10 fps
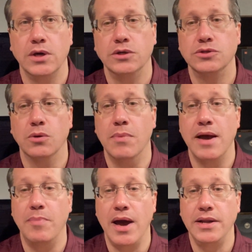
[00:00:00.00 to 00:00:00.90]
So My
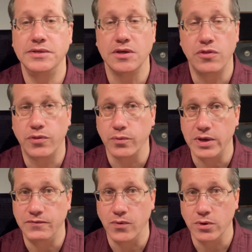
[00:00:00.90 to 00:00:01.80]
Bonnie's in
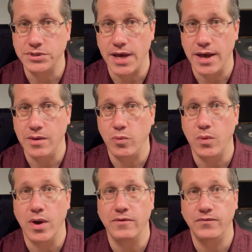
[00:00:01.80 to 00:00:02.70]
3/4 time. We
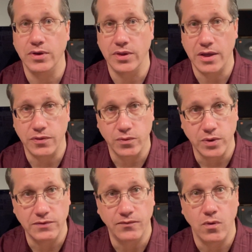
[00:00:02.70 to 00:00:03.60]
want to feel that
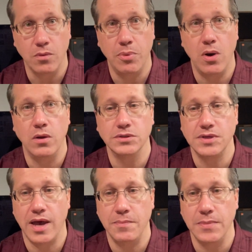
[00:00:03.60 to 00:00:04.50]
3/4 pulse
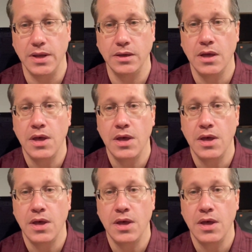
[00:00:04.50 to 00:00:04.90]
happening.